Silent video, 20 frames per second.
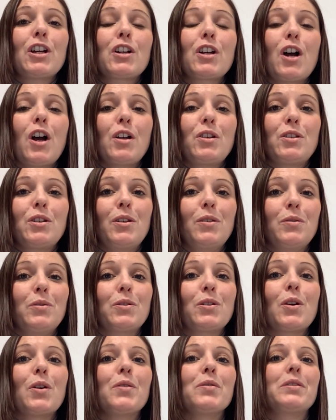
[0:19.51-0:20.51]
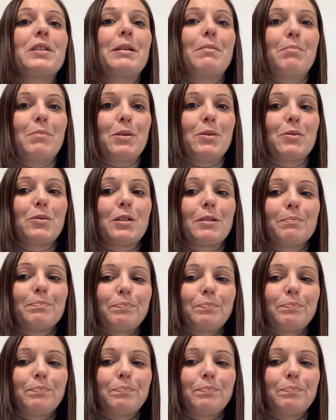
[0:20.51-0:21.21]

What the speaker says: cartoons or symbols.